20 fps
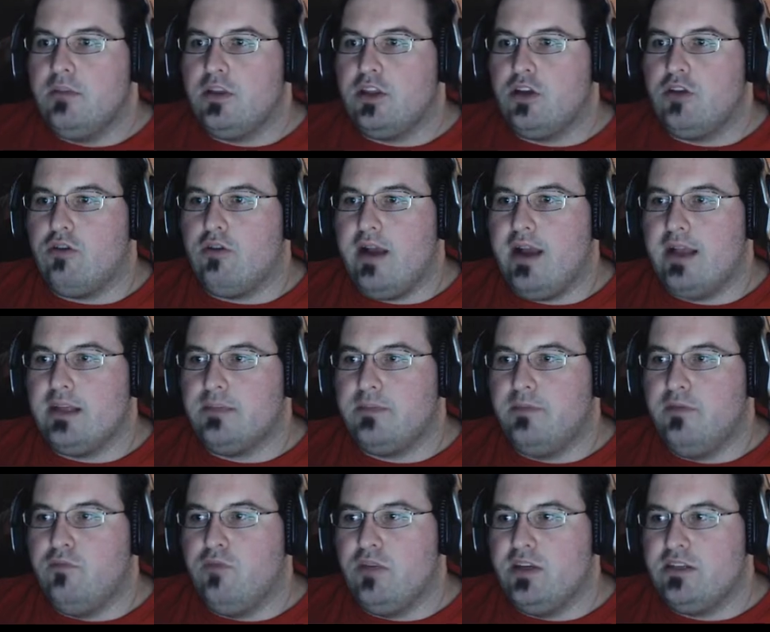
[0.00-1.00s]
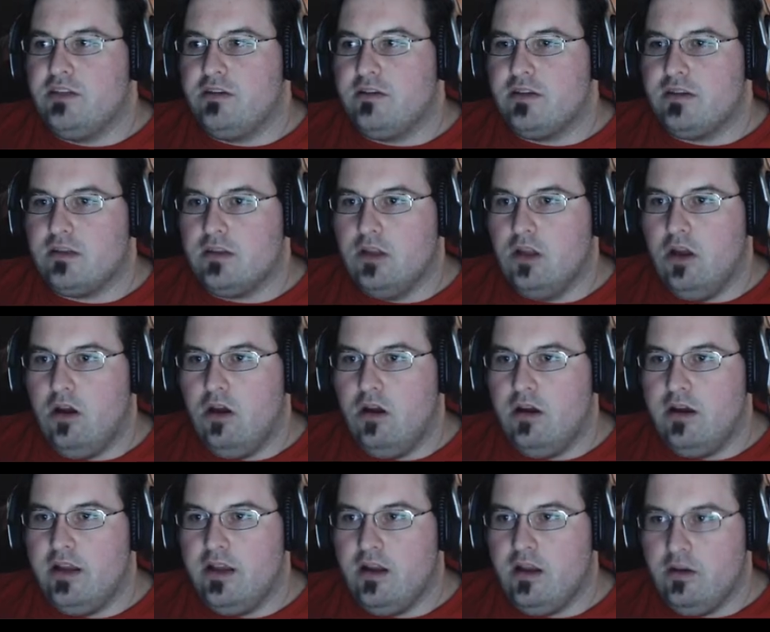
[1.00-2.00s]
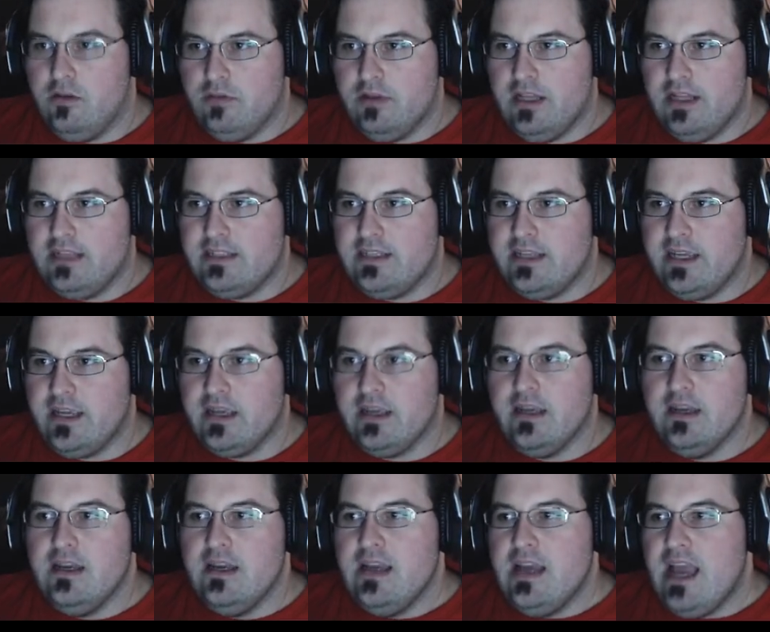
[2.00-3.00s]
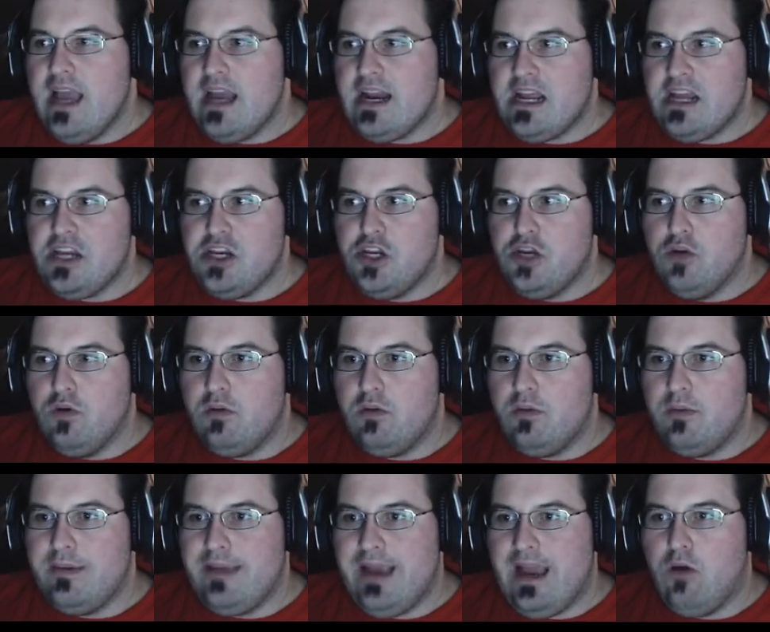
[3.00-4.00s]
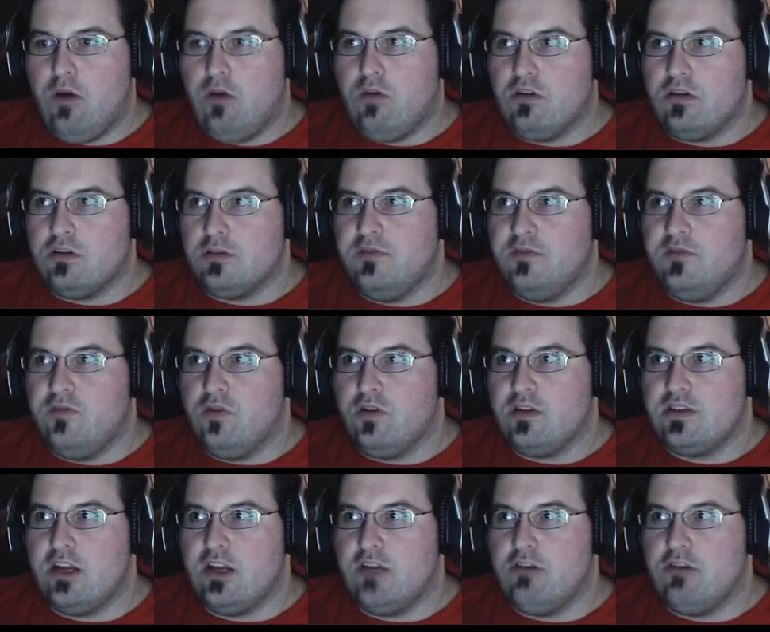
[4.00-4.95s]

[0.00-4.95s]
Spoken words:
But the grasp of winter is long and unrelenting, and I knew it would be hours before